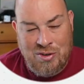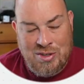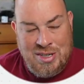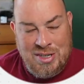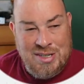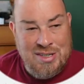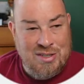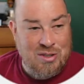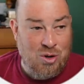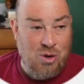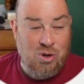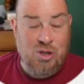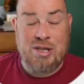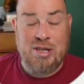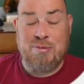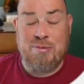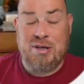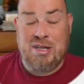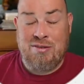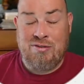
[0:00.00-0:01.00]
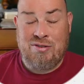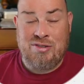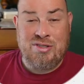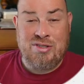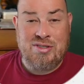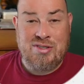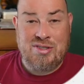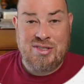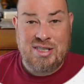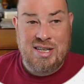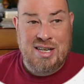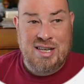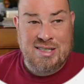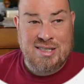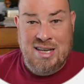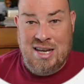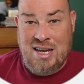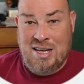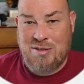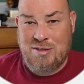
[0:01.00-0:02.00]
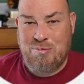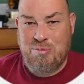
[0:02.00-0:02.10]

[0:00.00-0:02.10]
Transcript: This is early medieval CSI is